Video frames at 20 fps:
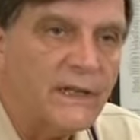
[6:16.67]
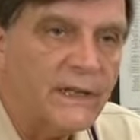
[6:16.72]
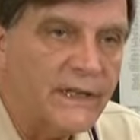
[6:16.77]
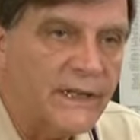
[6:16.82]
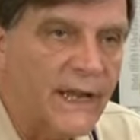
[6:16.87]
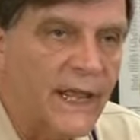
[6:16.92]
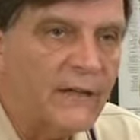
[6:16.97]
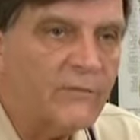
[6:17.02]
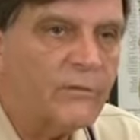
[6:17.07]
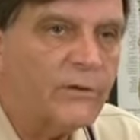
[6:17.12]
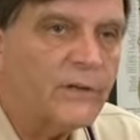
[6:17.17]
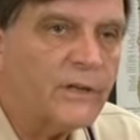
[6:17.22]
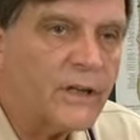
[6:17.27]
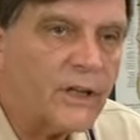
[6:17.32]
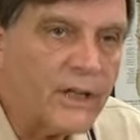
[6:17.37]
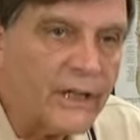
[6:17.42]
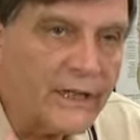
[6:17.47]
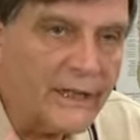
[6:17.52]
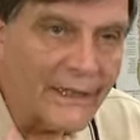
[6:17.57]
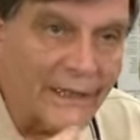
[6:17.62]

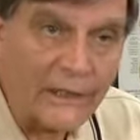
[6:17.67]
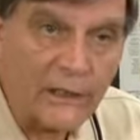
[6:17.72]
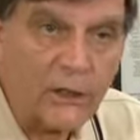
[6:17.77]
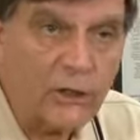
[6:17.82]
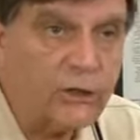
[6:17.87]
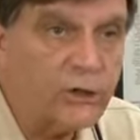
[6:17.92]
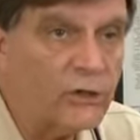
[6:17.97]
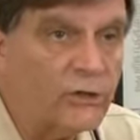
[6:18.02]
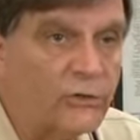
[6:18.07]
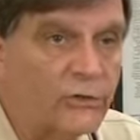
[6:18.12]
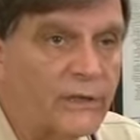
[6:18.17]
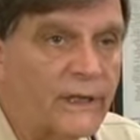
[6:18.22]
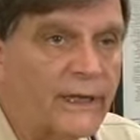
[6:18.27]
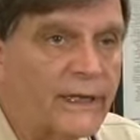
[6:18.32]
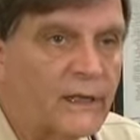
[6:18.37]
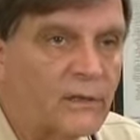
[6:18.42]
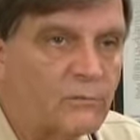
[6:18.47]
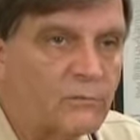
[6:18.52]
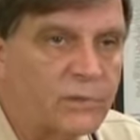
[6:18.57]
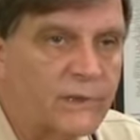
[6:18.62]
never include a
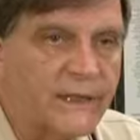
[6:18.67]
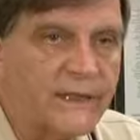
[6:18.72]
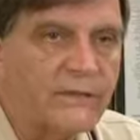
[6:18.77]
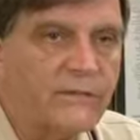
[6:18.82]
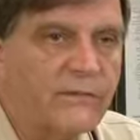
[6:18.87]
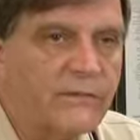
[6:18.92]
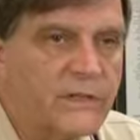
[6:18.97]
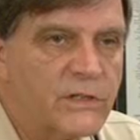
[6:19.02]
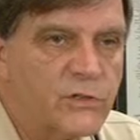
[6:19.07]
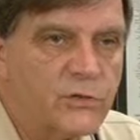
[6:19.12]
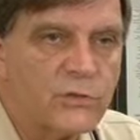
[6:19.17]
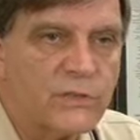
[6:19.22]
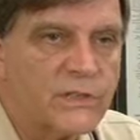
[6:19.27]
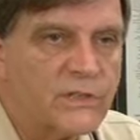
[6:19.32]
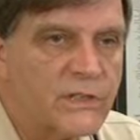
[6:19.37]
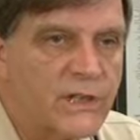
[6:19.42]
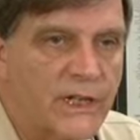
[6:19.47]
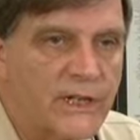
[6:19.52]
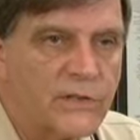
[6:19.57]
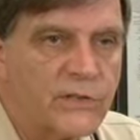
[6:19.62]
complete
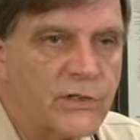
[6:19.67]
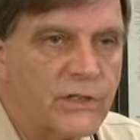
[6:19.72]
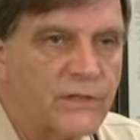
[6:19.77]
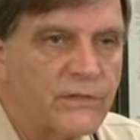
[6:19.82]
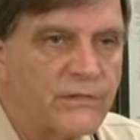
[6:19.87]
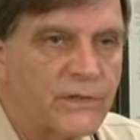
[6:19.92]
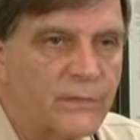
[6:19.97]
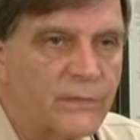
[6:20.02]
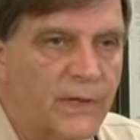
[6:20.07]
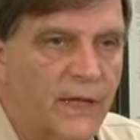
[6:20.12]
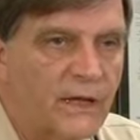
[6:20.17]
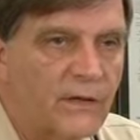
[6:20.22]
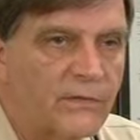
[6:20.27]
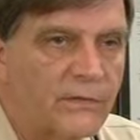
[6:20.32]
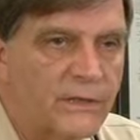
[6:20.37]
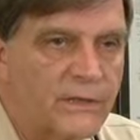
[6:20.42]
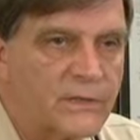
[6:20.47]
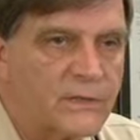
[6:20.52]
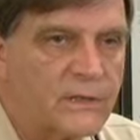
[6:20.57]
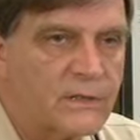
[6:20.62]
visualization of the
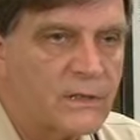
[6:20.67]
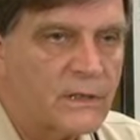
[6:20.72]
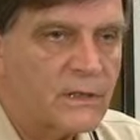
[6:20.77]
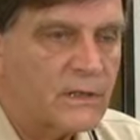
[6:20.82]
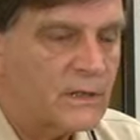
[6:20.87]
pelvis